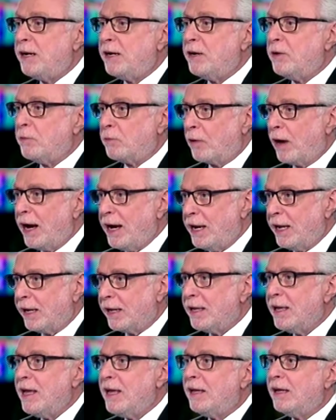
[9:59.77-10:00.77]
it in
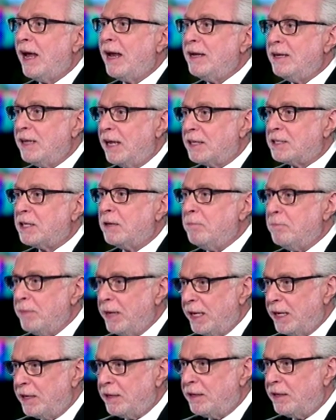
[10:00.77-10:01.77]
writing and
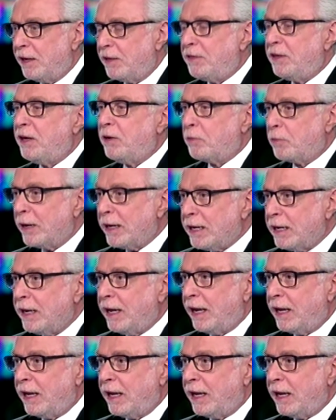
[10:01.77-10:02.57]
submitted the written